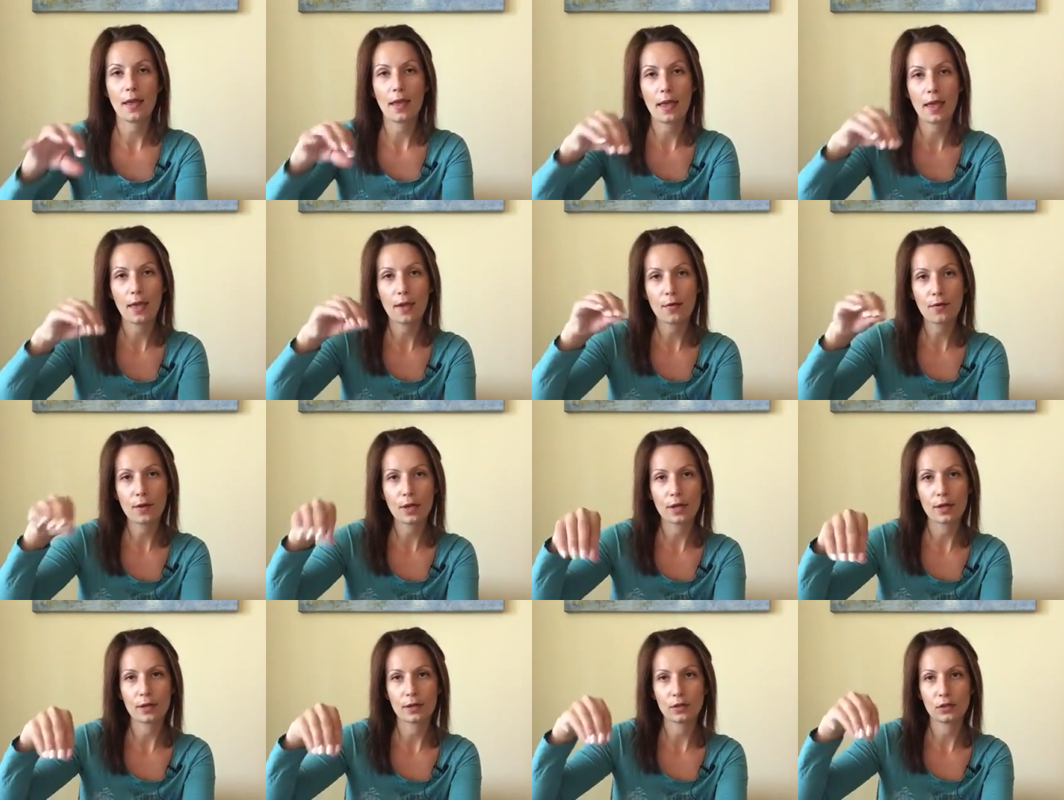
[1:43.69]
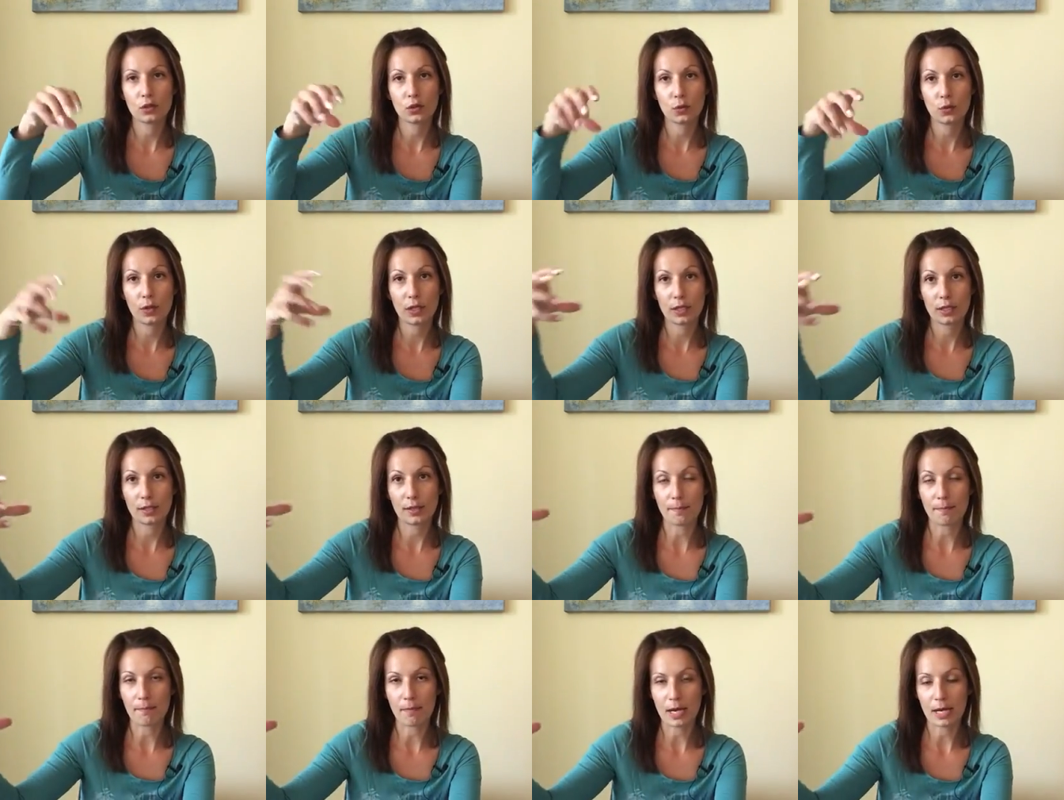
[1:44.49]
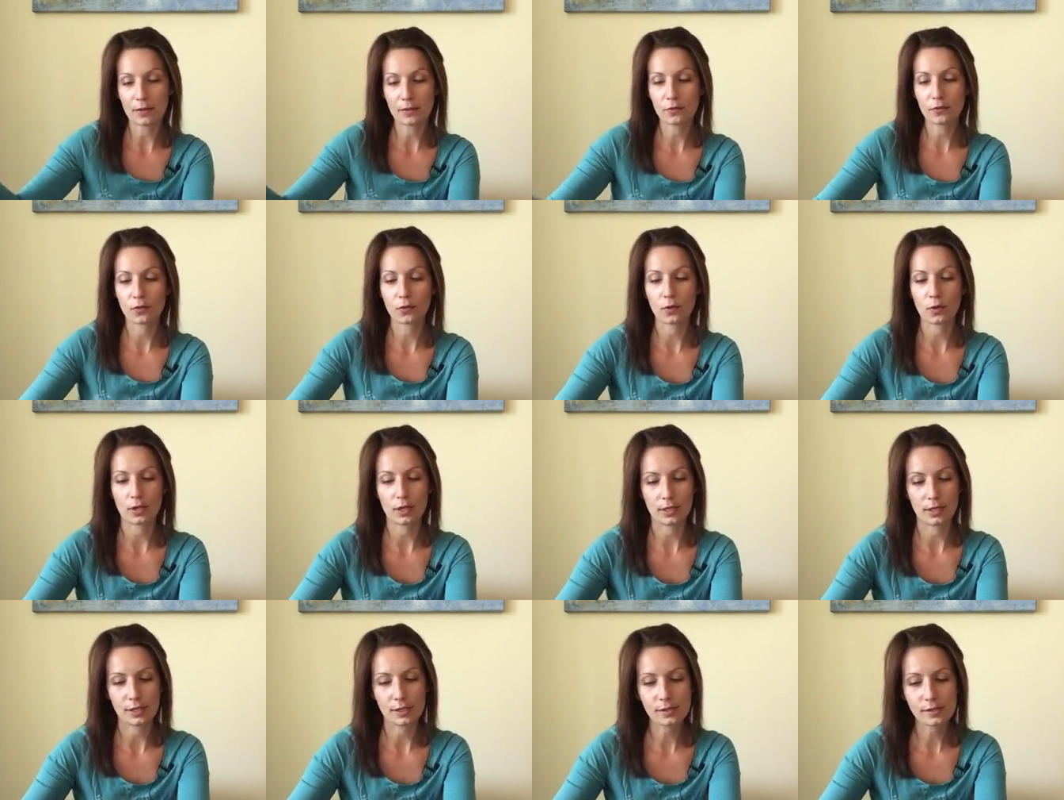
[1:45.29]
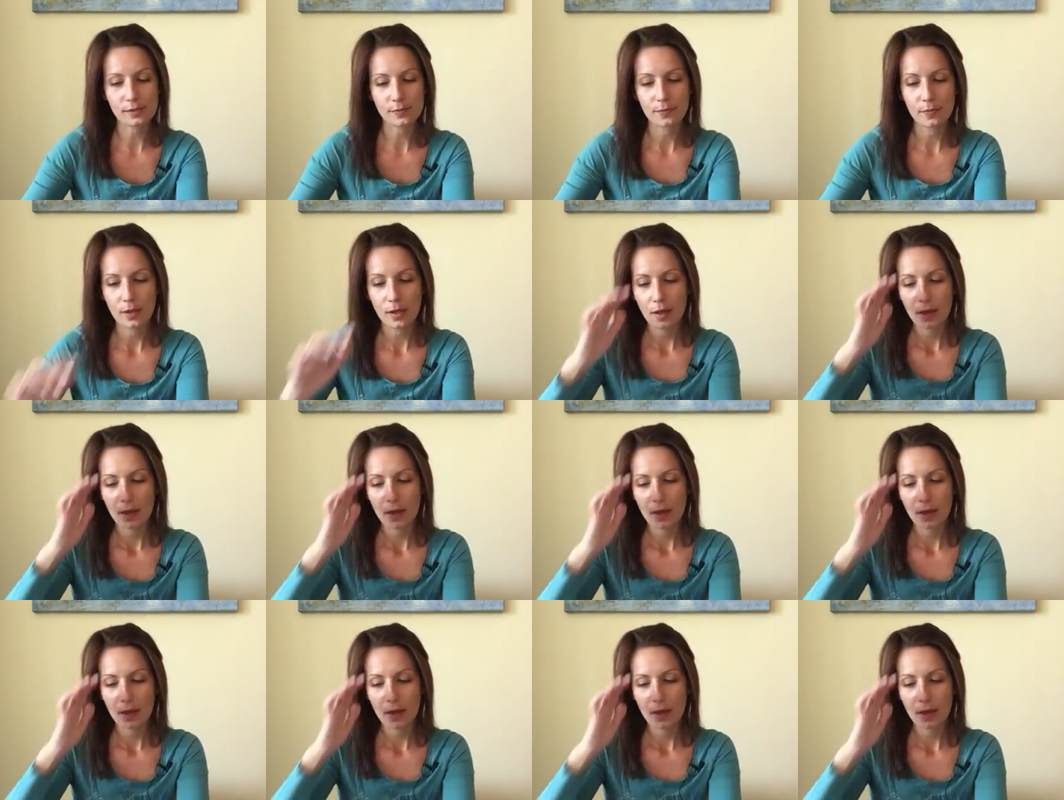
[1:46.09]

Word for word: area during the month for us.